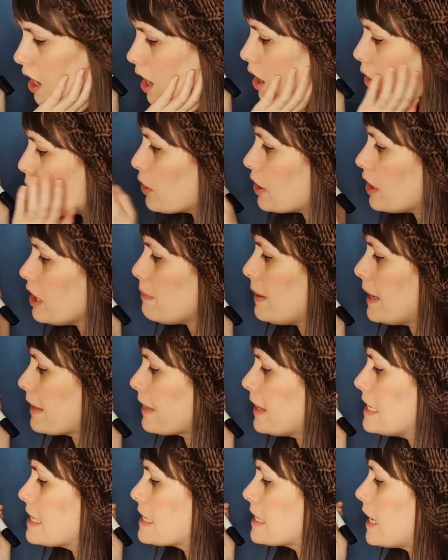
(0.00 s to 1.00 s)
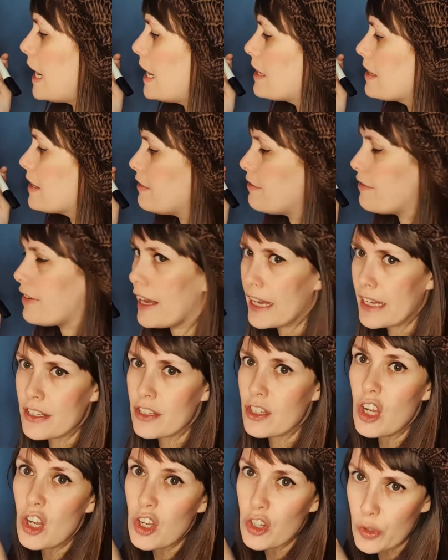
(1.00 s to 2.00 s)
we're going to make this side of the face
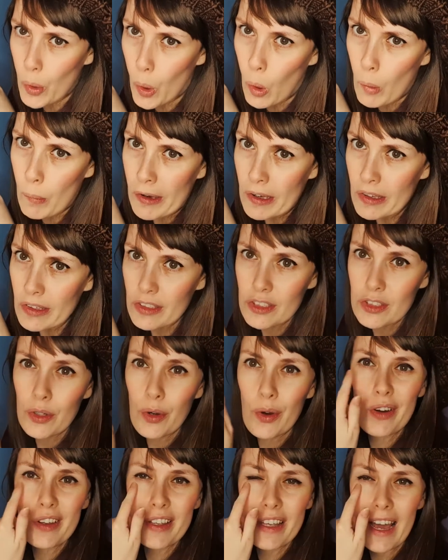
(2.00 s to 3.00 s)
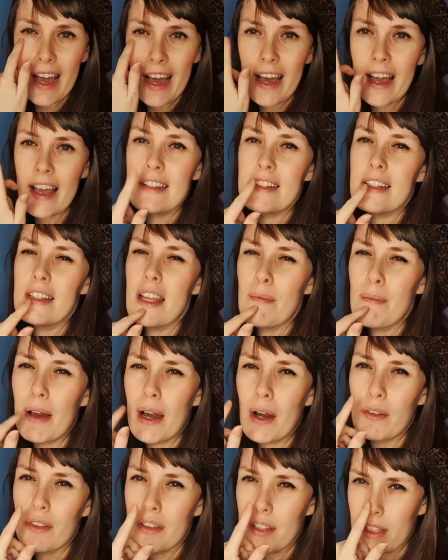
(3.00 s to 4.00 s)
normal, so all your eyes and your
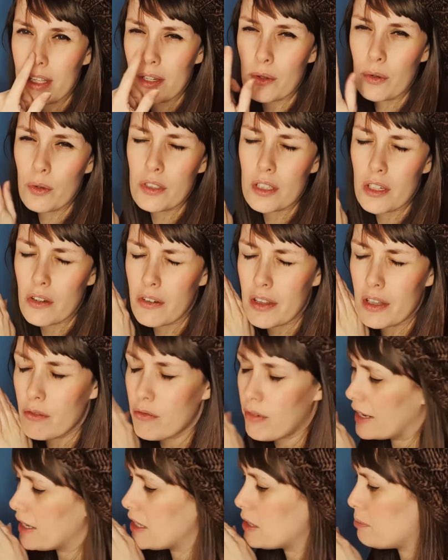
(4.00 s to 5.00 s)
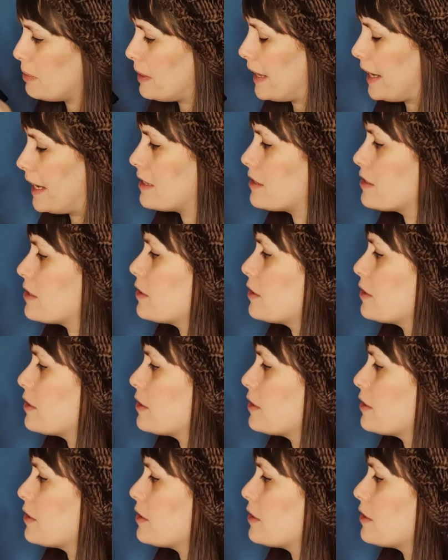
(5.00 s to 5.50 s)
mouth and your nose are in the right place.